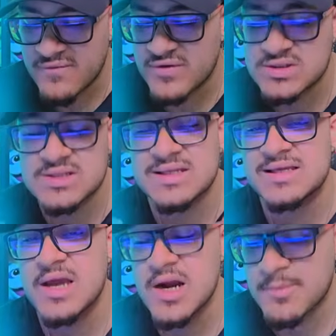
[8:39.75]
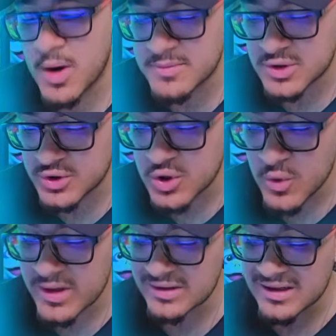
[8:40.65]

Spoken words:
defenses and the air bombs are doing.